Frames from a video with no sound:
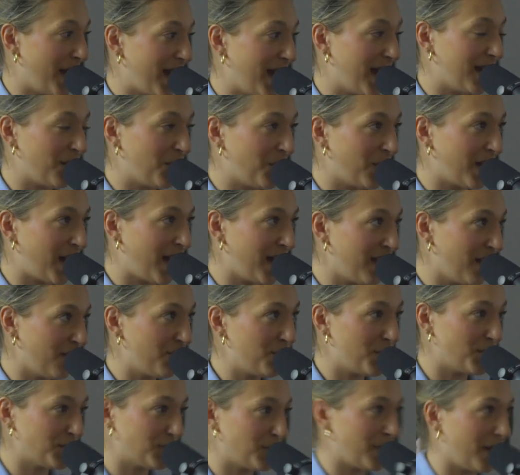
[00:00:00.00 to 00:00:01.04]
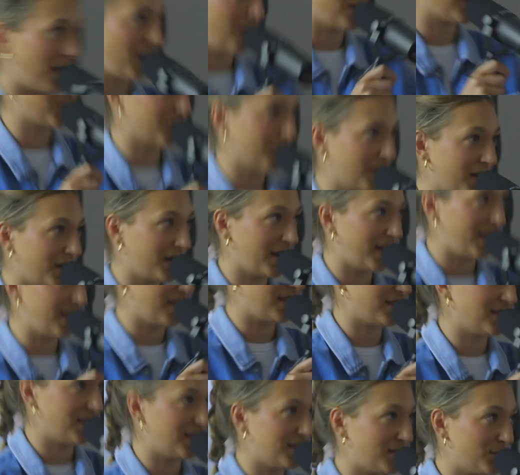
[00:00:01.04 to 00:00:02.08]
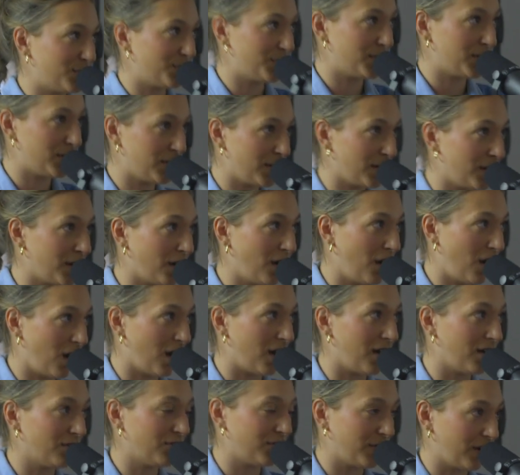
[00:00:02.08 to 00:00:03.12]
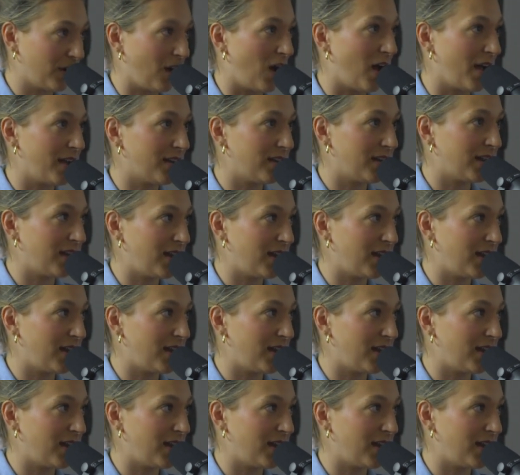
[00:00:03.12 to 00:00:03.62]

But what I love most about Oscar is his pure heart for God.